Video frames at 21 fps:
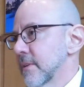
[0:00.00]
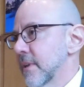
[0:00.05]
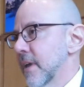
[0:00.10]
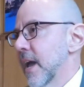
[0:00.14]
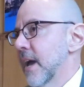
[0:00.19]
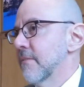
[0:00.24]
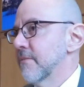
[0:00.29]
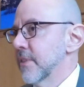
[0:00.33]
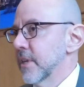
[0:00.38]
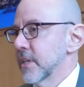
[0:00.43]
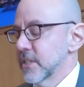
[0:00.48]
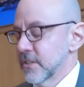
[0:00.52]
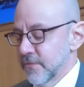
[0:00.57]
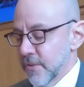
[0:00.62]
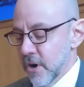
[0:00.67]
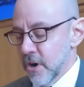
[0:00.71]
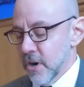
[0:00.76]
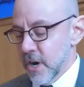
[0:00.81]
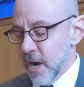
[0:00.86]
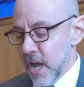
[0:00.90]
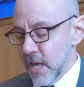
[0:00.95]
have thus
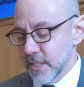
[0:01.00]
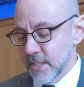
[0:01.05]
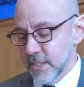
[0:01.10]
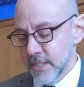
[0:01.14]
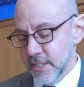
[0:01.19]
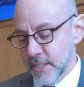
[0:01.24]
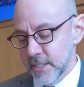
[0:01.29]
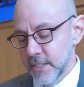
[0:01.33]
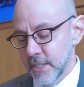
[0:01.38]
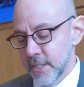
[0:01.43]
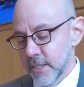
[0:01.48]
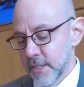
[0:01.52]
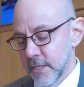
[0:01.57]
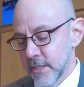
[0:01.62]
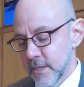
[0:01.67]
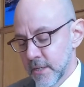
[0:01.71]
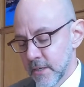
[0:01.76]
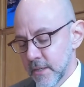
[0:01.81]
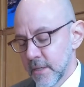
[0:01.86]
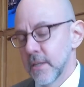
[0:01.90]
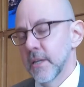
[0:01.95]
far not succeeded